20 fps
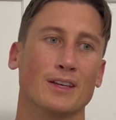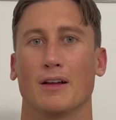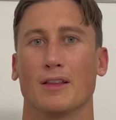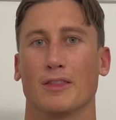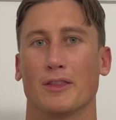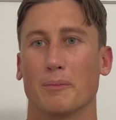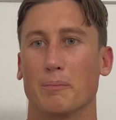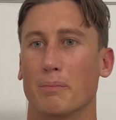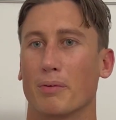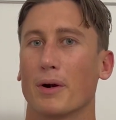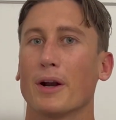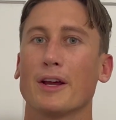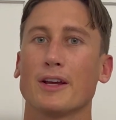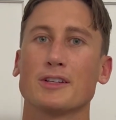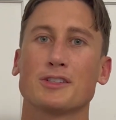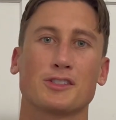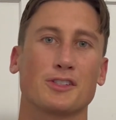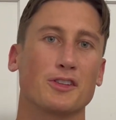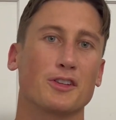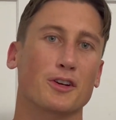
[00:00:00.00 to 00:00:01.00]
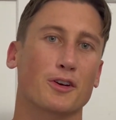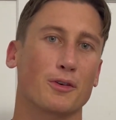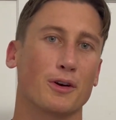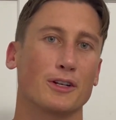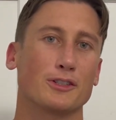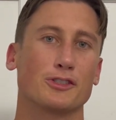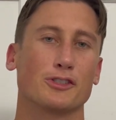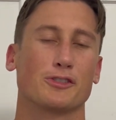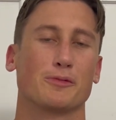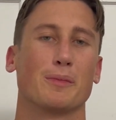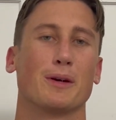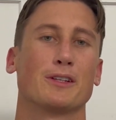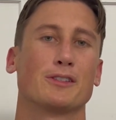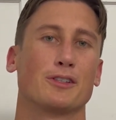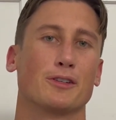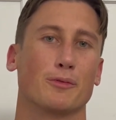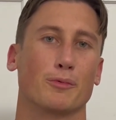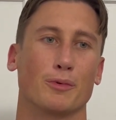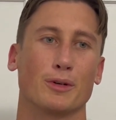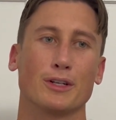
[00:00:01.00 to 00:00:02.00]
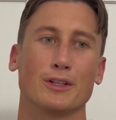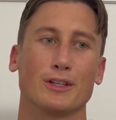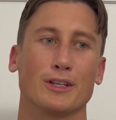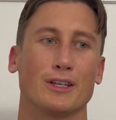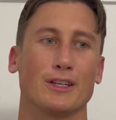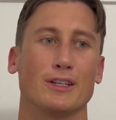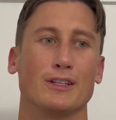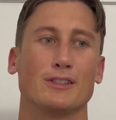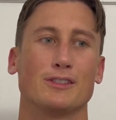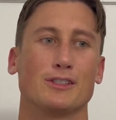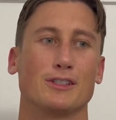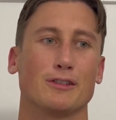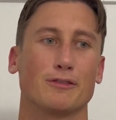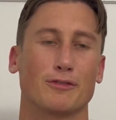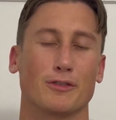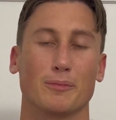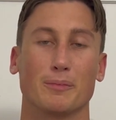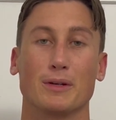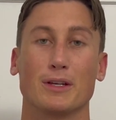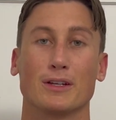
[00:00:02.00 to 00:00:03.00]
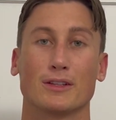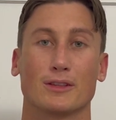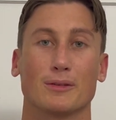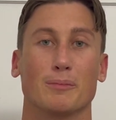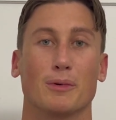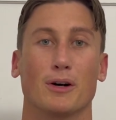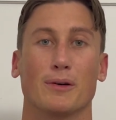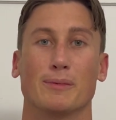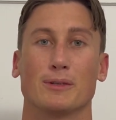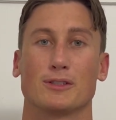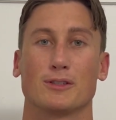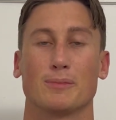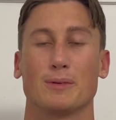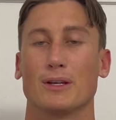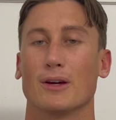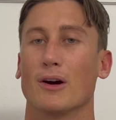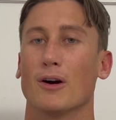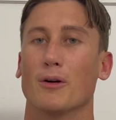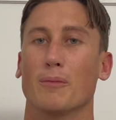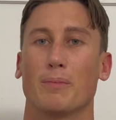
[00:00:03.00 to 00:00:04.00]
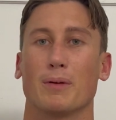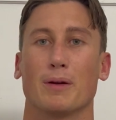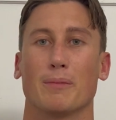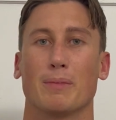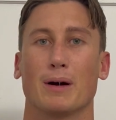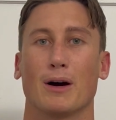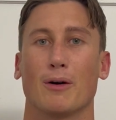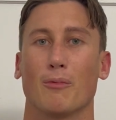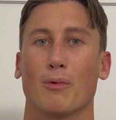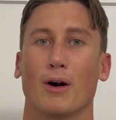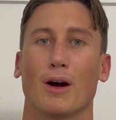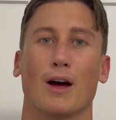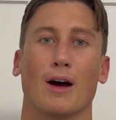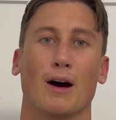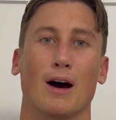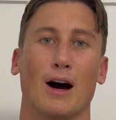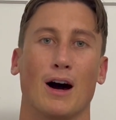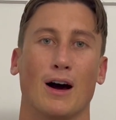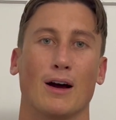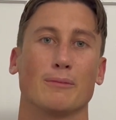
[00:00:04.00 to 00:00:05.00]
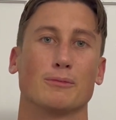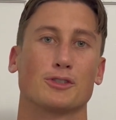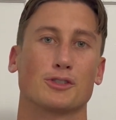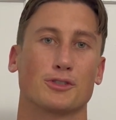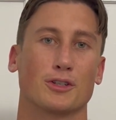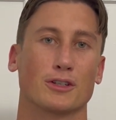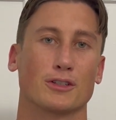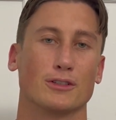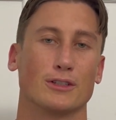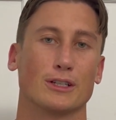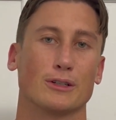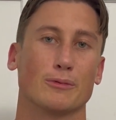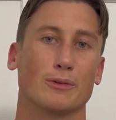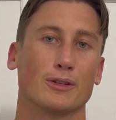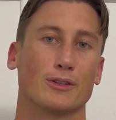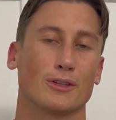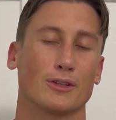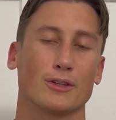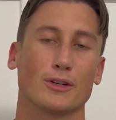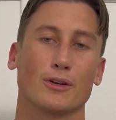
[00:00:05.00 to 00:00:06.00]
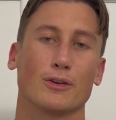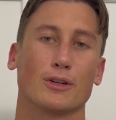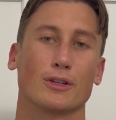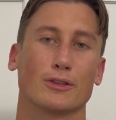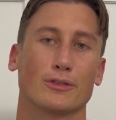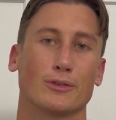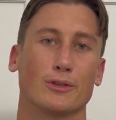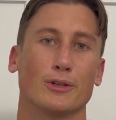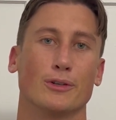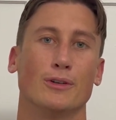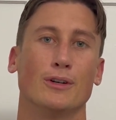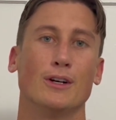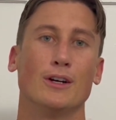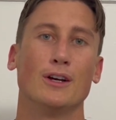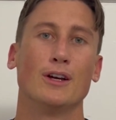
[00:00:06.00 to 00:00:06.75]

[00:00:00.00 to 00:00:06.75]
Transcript: The brace and the crutches makes it really easy for me at the moment to be open about what I'm struggling with and going through.